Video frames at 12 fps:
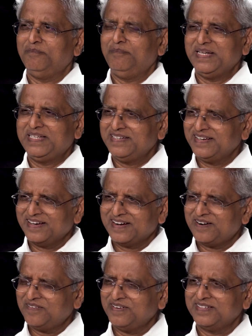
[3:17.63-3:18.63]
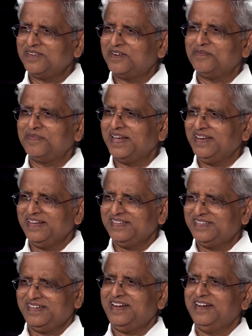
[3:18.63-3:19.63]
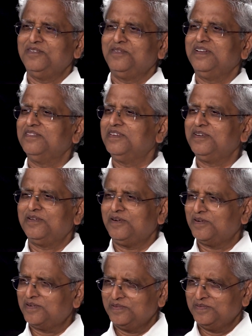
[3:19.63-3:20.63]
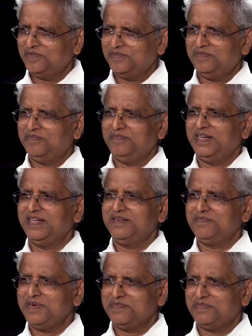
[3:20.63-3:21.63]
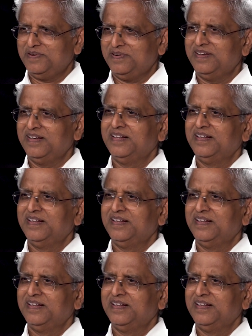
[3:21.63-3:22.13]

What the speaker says: Bitching around is not my nature. I don't even talk to many people.